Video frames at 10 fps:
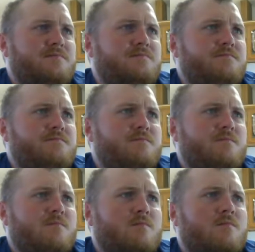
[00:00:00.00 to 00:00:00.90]

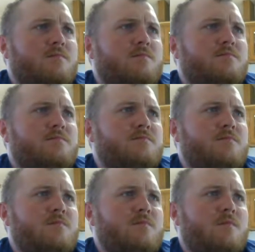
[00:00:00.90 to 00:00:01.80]

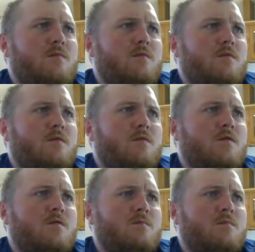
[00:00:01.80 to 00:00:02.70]

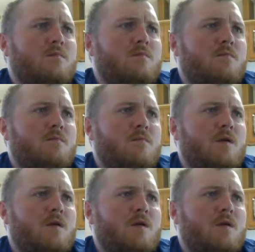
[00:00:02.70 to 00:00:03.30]
[no speech]